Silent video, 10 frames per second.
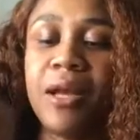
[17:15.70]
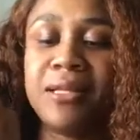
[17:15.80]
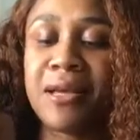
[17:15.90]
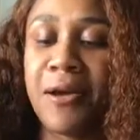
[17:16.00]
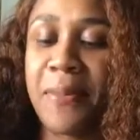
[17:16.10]

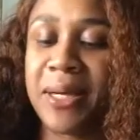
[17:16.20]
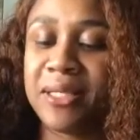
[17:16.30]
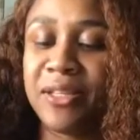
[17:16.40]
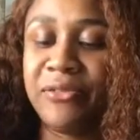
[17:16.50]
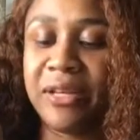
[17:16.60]
and talk about
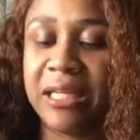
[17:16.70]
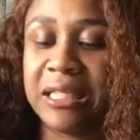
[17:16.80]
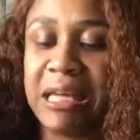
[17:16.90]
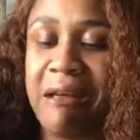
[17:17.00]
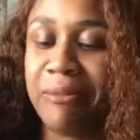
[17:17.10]
stuff
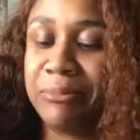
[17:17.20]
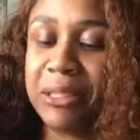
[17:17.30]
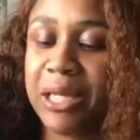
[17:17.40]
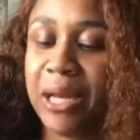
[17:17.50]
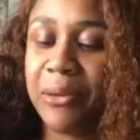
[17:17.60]
like that and
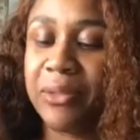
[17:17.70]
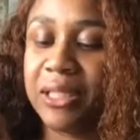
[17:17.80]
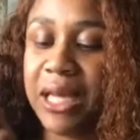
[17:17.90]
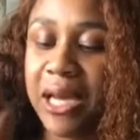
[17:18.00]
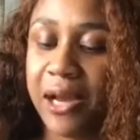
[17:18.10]
be like, well,
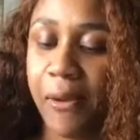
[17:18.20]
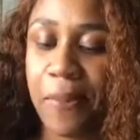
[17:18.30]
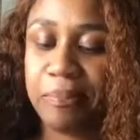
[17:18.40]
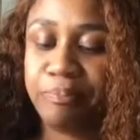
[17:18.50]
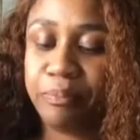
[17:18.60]
Dad,
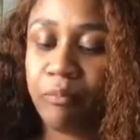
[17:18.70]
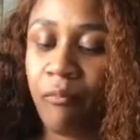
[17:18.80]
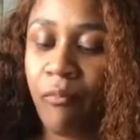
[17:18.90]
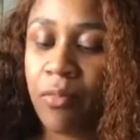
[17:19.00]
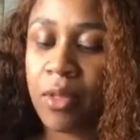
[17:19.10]

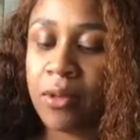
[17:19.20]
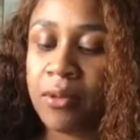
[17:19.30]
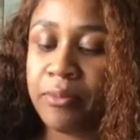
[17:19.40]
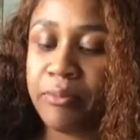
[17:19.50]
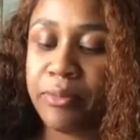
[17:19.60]

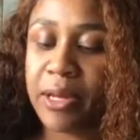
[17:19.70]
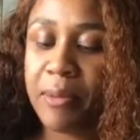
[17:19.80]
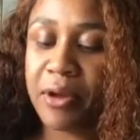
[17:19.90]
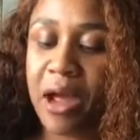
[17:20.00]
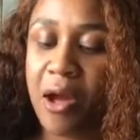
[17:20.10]
but
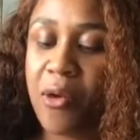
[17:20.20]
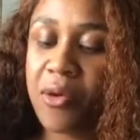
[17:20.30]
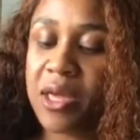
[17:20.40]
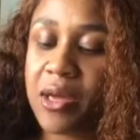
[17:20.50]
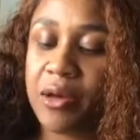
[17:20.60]
I
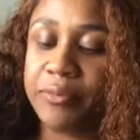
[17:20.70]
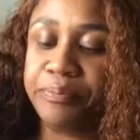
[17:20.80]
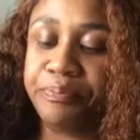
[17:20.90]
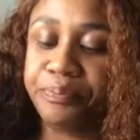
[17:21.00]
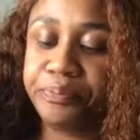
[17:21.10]
don't care
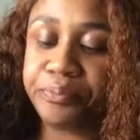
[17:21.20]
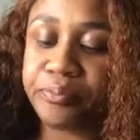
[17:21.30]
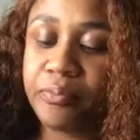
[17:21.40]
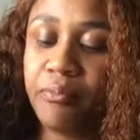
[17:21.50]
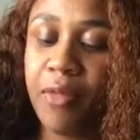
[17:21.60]

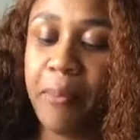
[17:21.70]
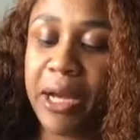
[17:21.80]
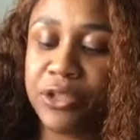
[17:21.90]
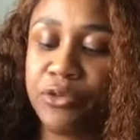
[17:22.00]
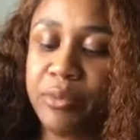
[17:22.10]

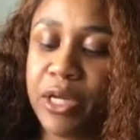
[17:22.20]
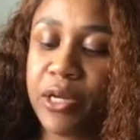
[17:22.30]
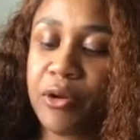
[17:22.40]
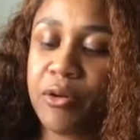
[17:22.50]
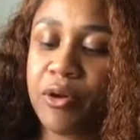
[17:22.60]
about you
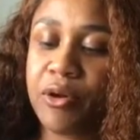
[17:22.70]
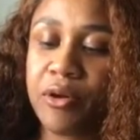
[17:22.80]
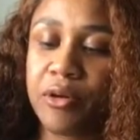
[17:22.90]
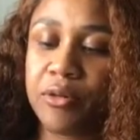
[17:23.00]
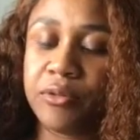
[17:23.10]
being
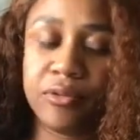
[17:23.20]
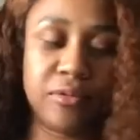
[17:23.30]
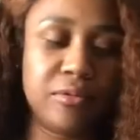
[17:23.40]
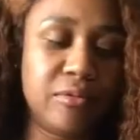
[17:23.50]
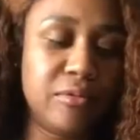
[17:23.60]
no
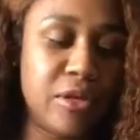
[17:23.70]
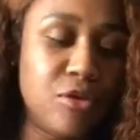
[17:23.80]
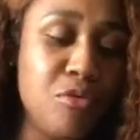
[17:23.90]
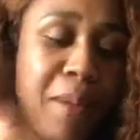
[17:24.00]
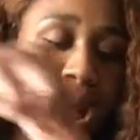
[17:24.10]

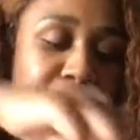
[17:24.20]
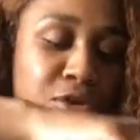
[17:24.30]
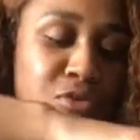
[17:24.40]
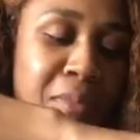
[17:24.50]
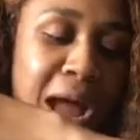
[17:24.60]
you my
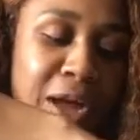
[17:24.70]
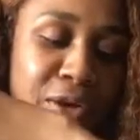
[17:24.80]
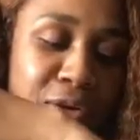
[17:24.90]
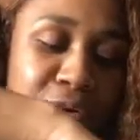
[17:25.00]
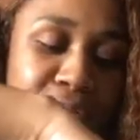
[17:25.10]

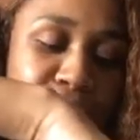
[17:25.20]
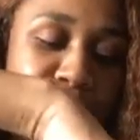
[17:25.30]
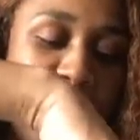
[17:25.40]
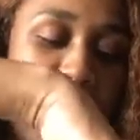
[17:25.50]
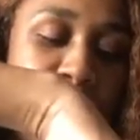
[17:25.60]
girl.
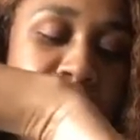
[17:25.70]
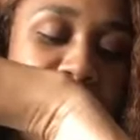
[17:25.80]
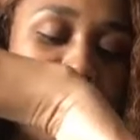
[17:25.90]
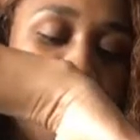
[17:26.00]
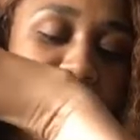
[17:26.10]
Y'all
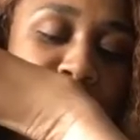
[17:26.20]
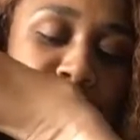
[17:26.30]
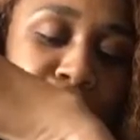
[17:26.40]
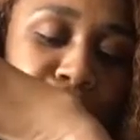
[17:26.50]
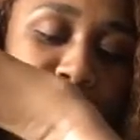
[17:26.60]
my
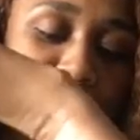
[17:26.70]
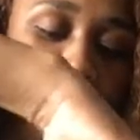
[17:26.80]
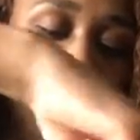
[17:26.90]
children.